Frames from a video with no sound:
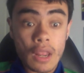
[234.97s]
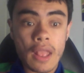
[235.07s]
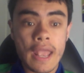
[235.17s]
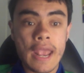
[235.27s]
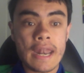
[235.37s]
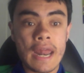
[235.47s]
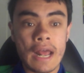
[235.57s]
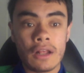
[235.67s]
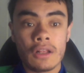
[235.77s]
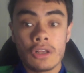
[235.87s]
And
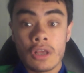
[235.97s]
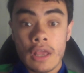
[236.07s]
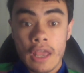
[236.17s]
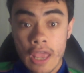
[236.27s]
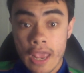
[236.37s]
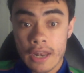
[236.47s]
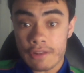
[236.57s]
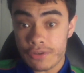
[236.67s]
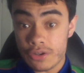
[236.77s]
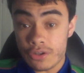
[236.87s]

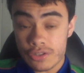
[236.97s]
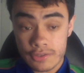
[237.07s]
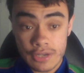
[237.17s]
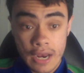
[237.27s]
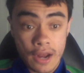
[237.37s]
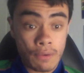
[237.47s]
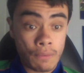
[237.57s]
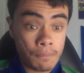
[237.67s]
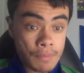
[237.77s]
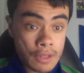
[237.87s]
if you're new to the
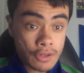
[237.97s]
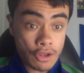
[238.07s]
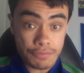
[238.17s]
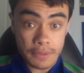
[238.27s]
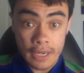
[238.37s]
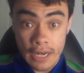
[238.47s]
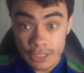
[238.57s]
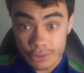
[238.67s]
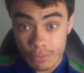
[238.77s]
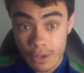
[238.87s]
channel, don't forget
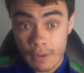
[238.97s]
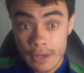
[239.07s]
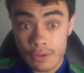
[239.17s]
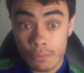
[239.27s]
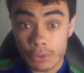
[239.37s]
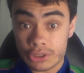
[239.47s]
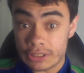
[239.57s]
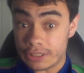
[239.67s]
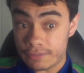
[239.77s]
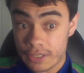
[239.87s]
as well, and you're watching
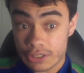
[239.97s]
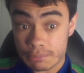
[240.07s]
these videos, make